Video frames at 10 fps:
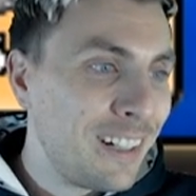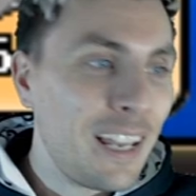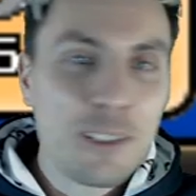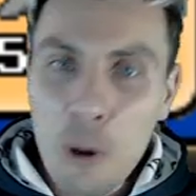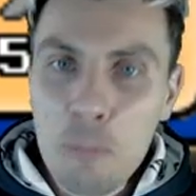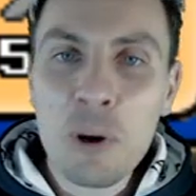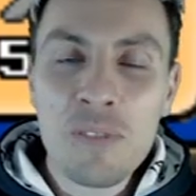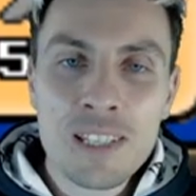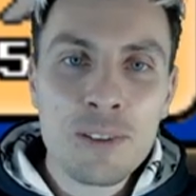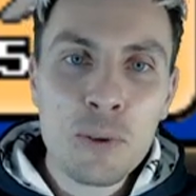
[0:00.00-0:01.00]
Let's hop
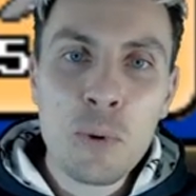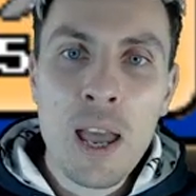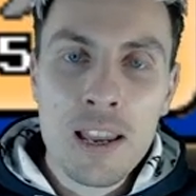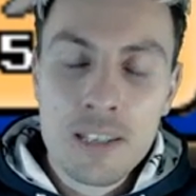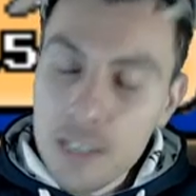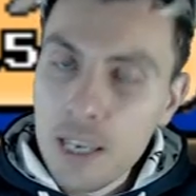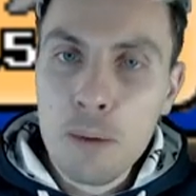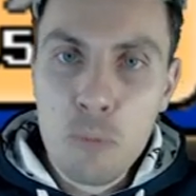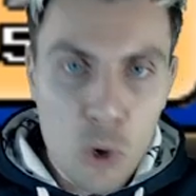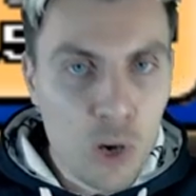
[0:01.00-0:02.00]
over to uh, Team
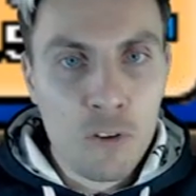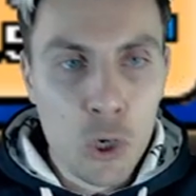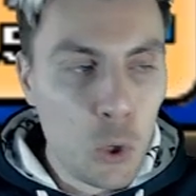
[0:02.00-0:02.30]
Preview.